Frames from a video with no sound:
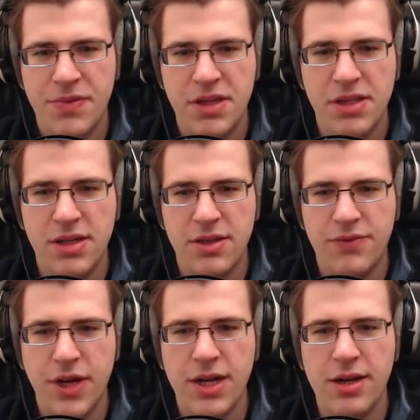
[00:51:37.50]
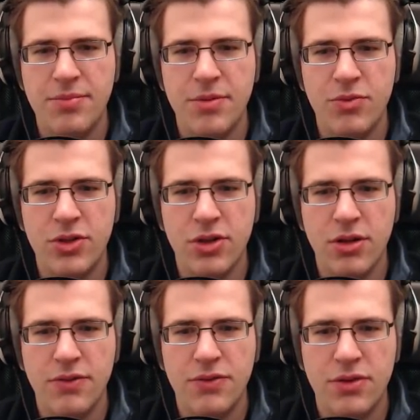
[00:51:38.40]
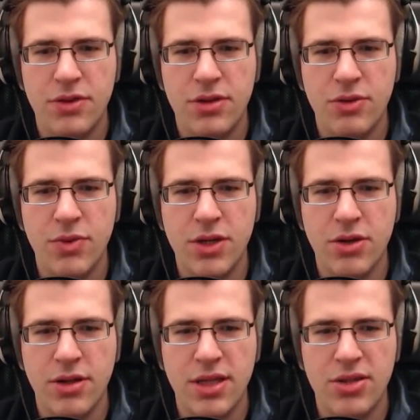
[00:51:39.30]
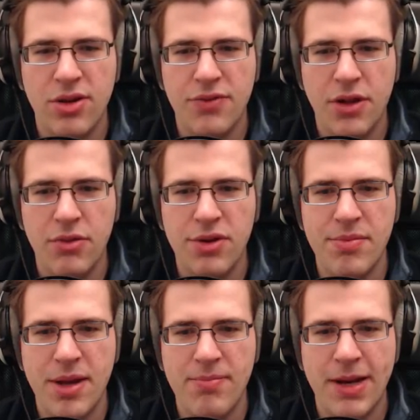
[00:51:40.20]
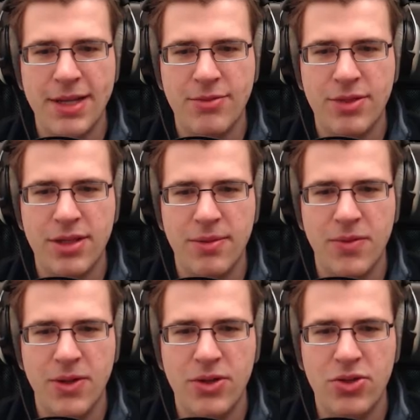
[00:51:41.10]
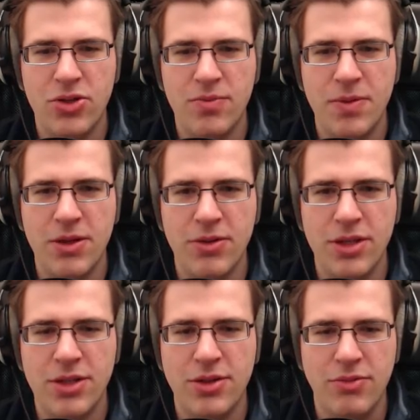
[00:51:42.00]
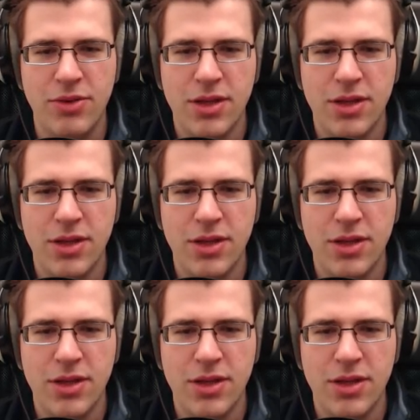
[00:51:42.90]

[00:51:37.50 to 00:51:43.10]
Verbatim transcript: Until it's finally been resolved, you recall that you have already made plans with someone. You should be going soon.